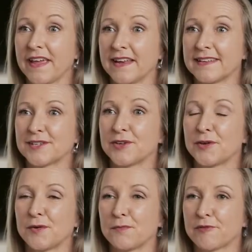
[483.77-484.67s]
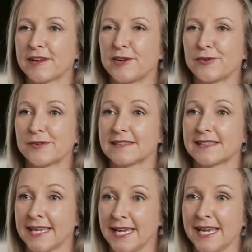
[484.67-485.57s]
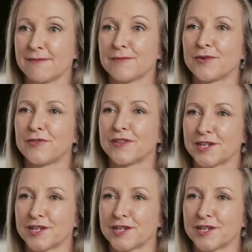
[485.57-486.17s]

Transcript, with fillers: then to bring your team on the